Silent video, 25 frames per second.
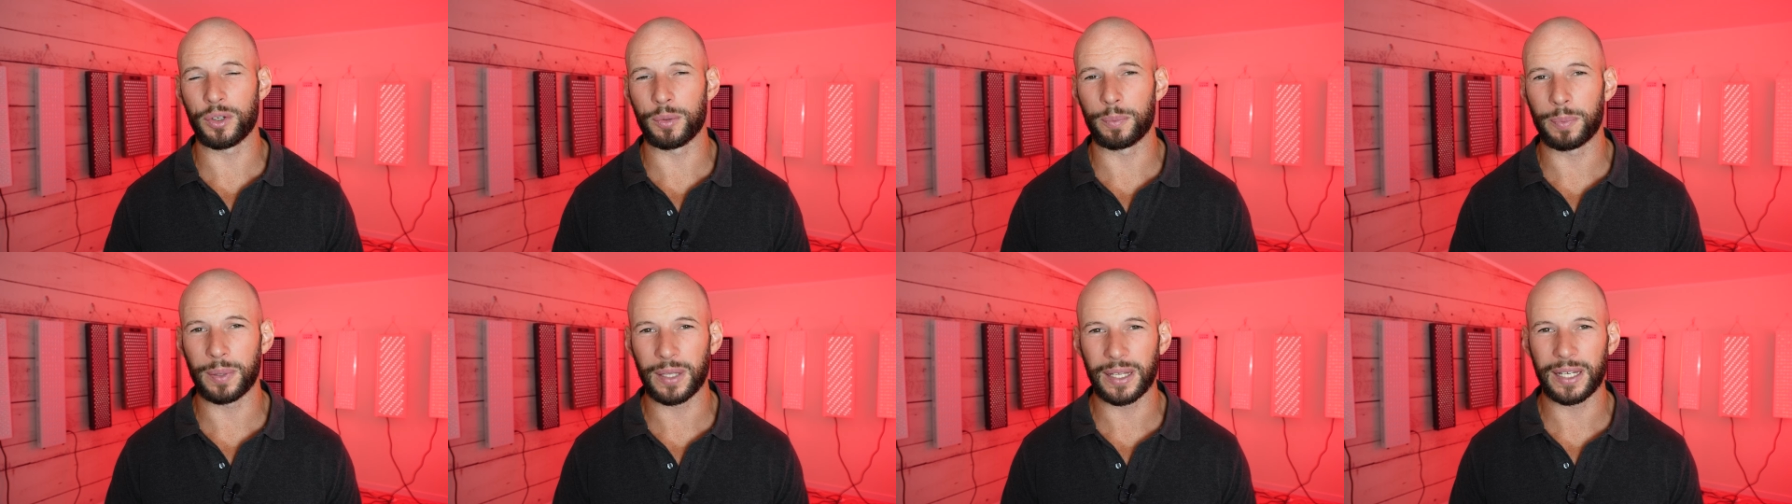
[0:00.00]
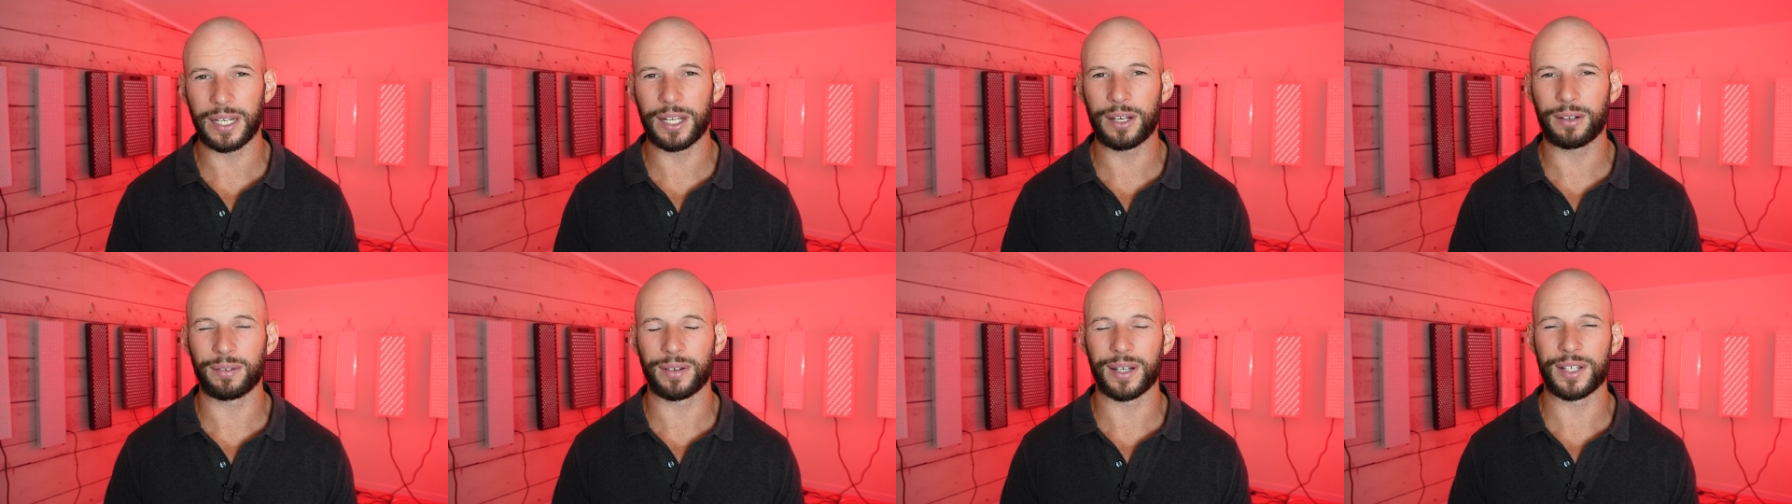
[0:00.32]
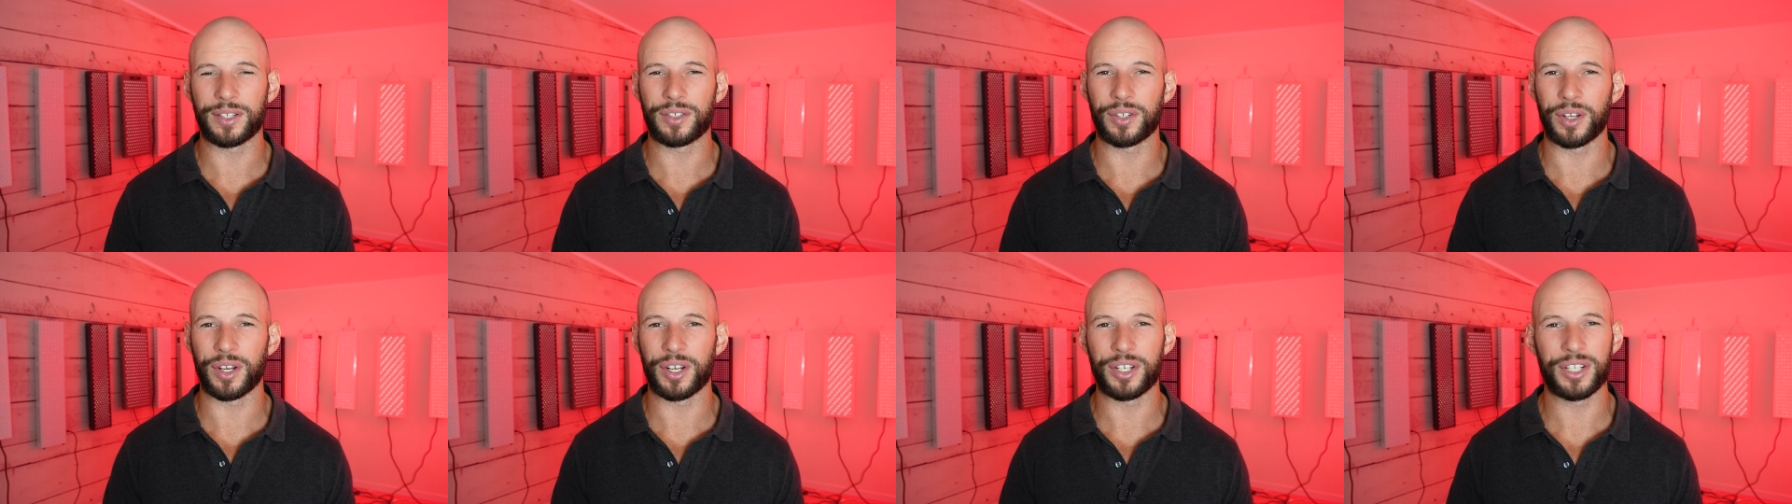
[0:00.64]
do plenty of
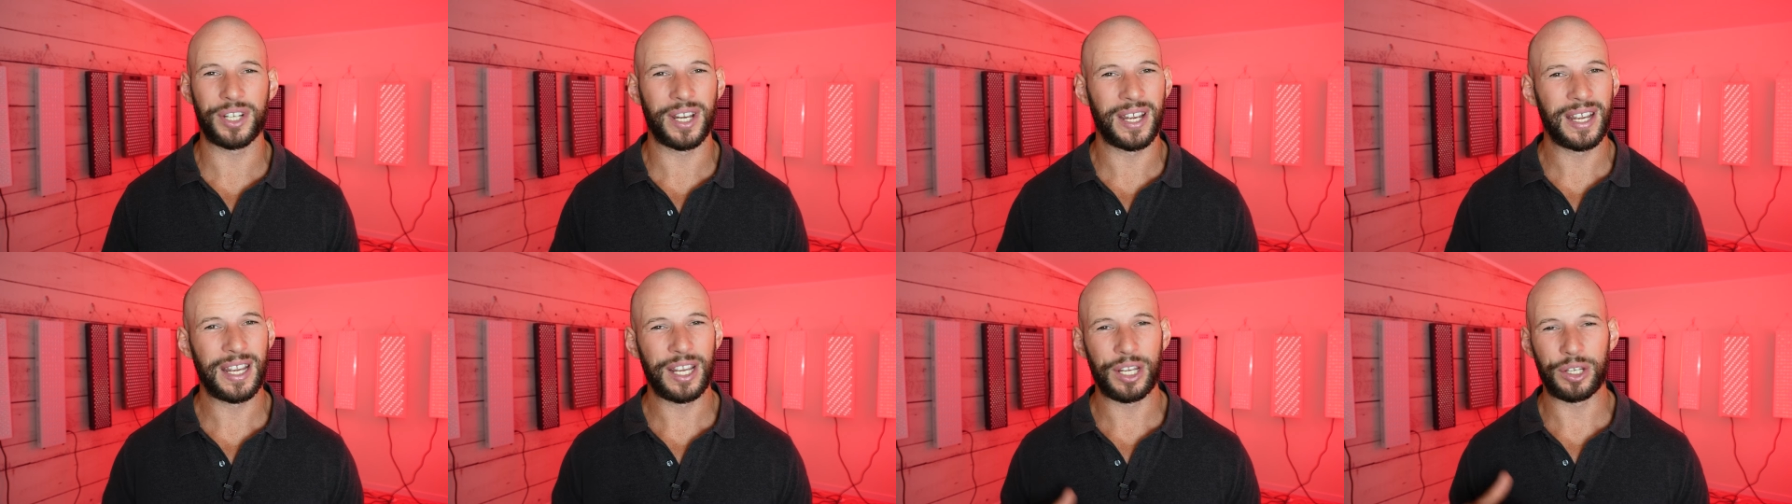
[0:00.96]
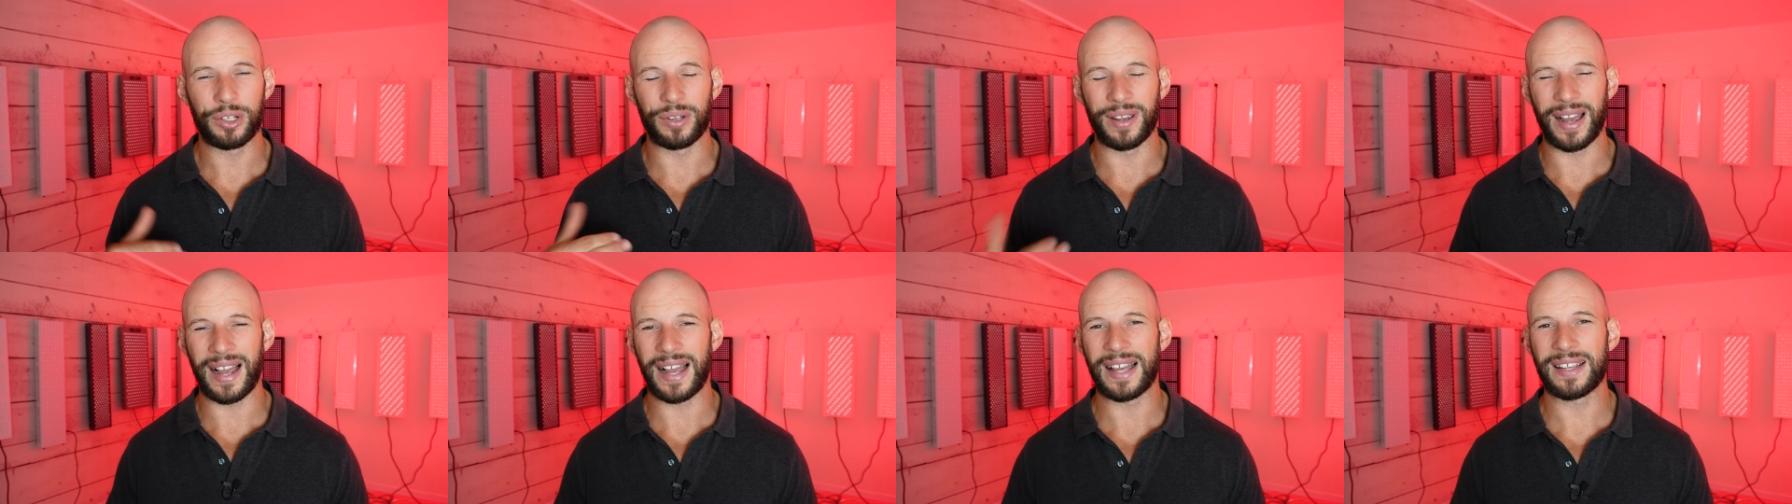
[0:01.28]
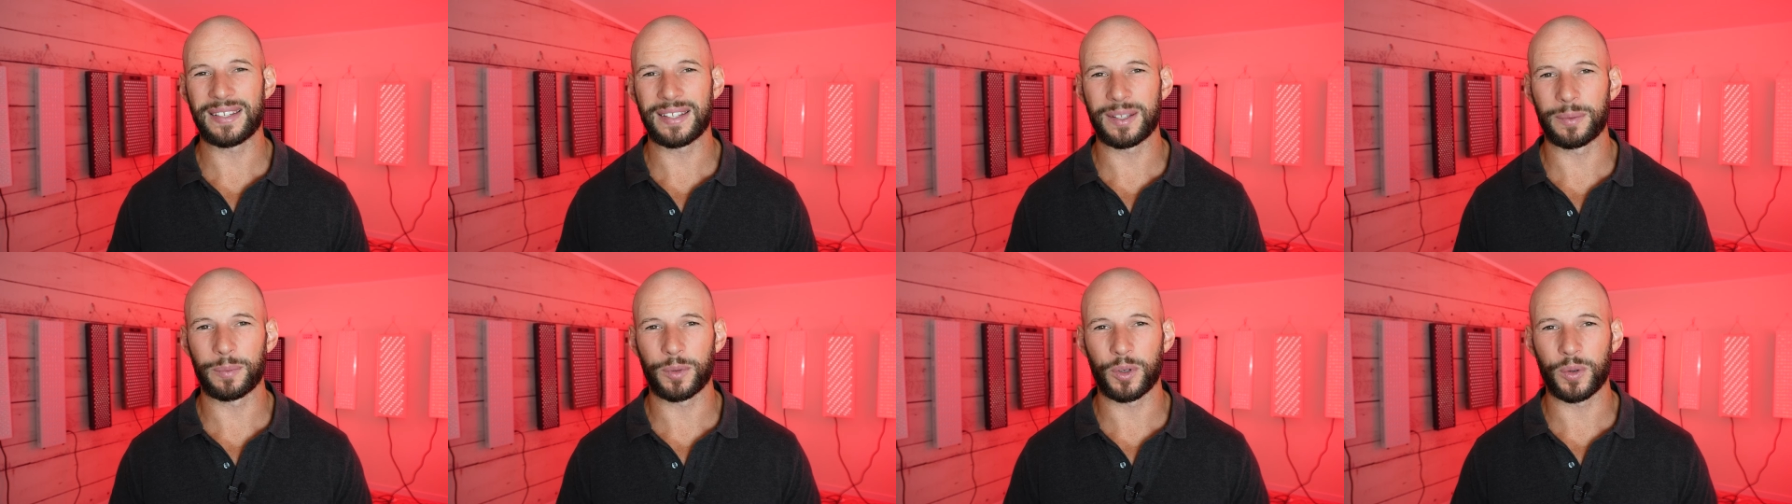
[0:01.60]
research, you
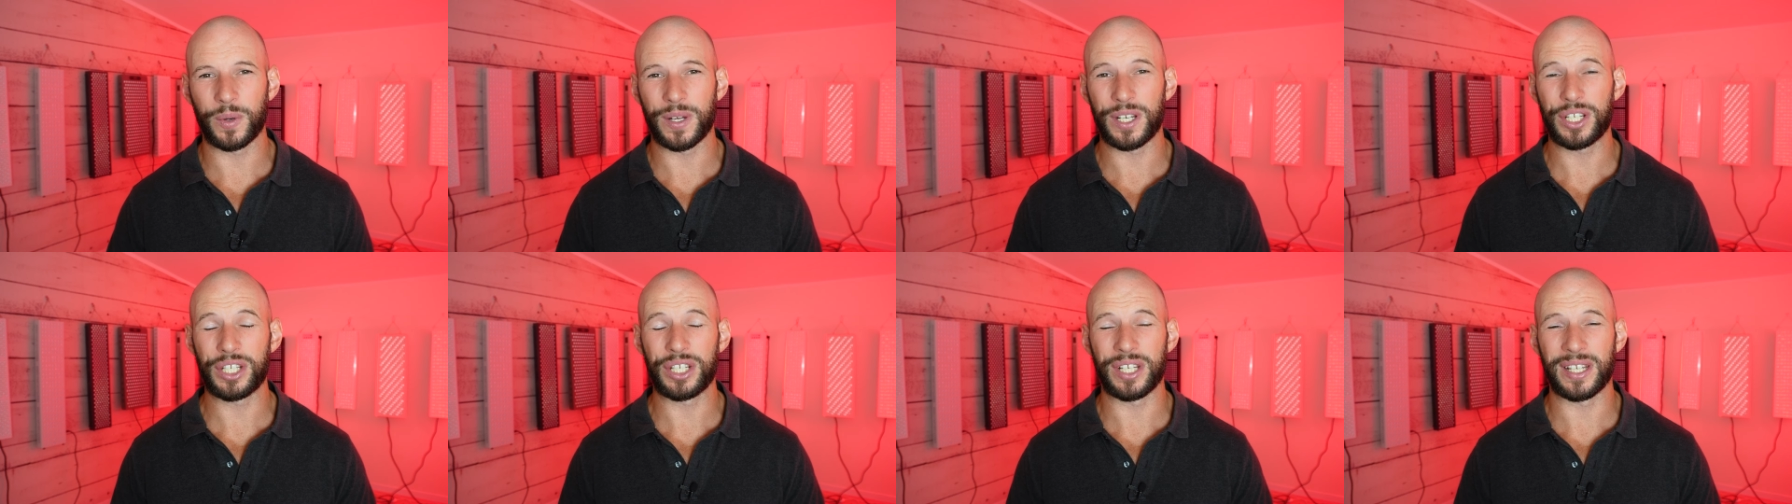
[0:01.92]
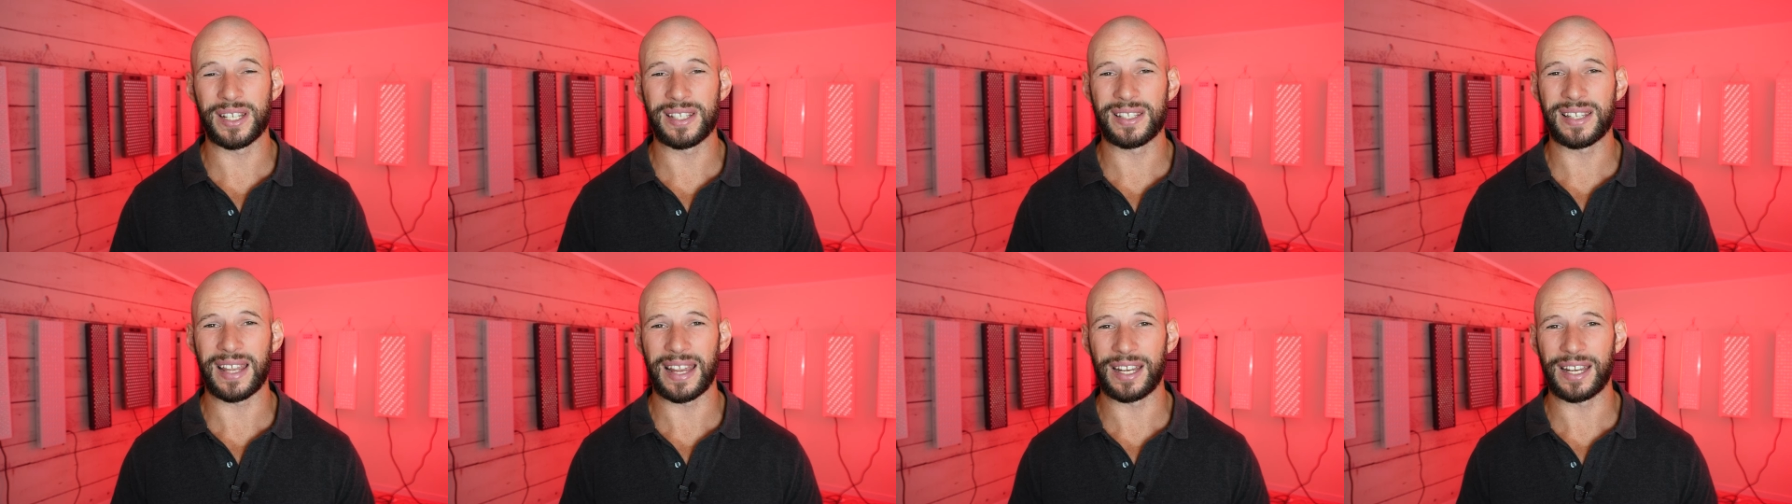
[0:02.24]
ask them questions,